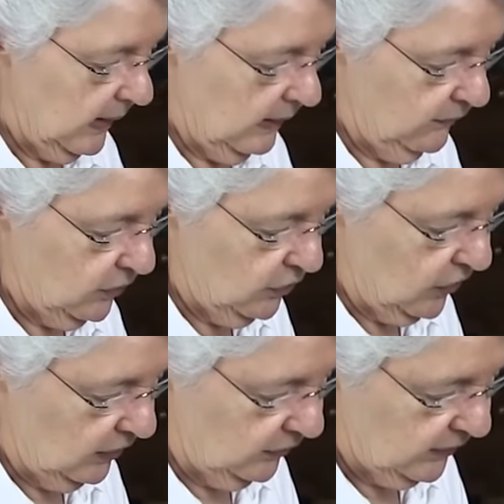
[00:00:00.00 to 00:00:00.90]
If you
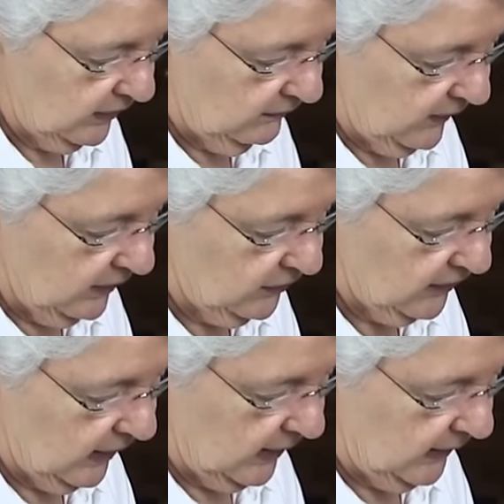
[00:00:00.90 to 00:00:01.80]
tilt it very
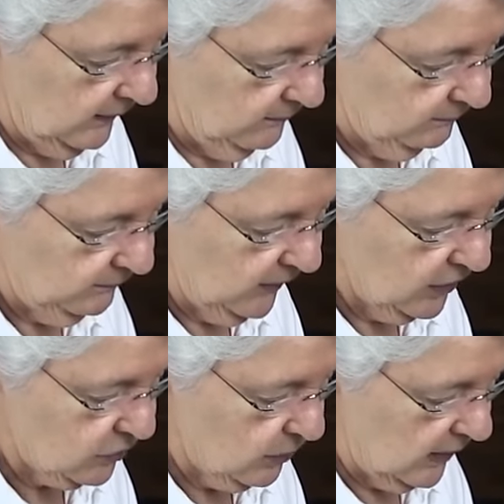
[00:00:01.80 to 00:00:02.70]
slightly
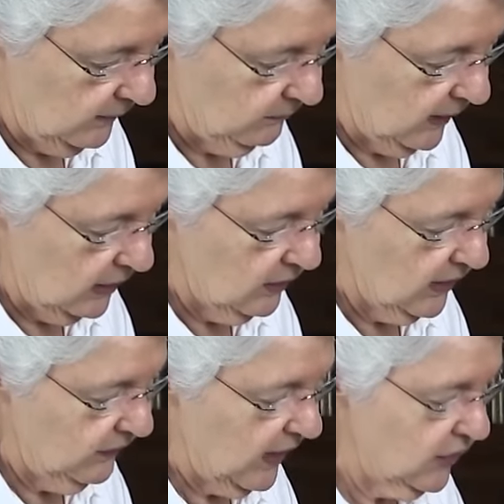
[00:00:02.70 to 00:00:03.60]
this way and you
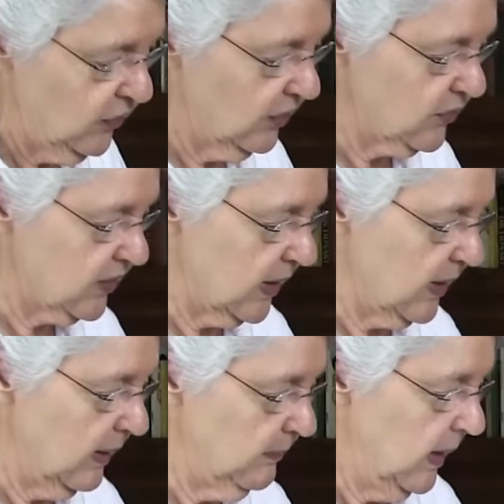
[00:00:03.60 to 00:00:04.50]
get that tilt set
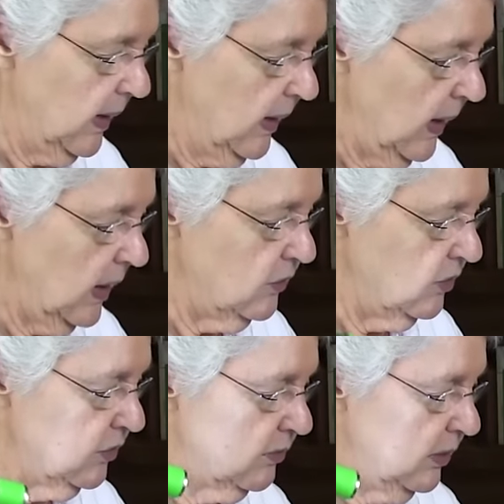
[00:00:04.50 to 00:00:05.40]
up and
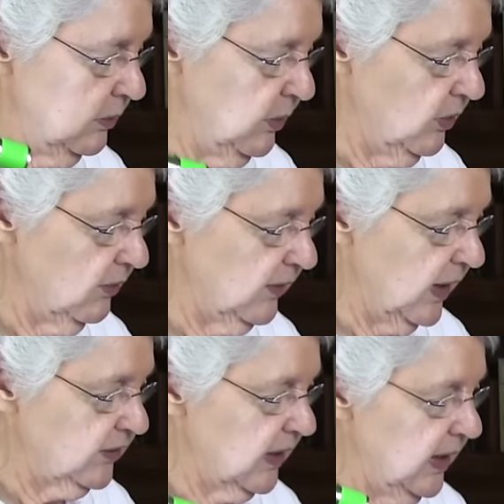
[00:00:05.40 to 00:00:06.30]
you, use, you put your
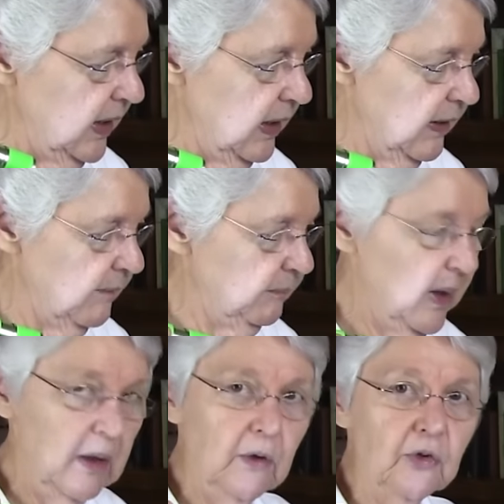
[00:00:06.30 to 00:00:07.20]
flashlight here,
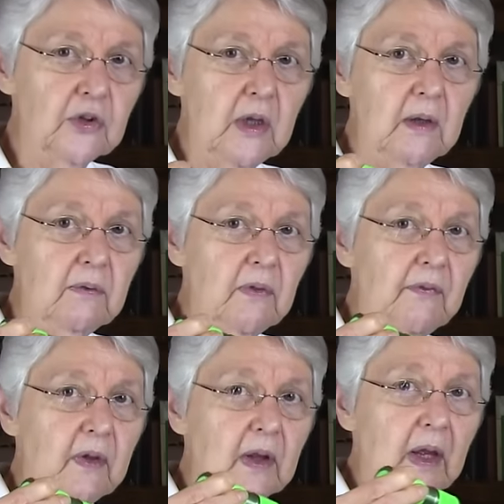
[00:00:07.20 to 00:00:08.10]
you'll see
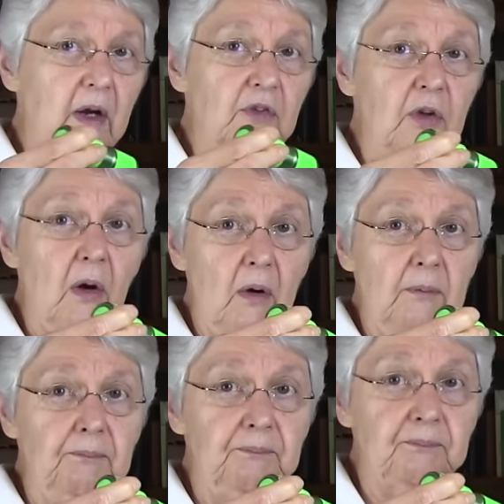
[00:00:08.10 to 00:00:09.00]
that the glare is gone.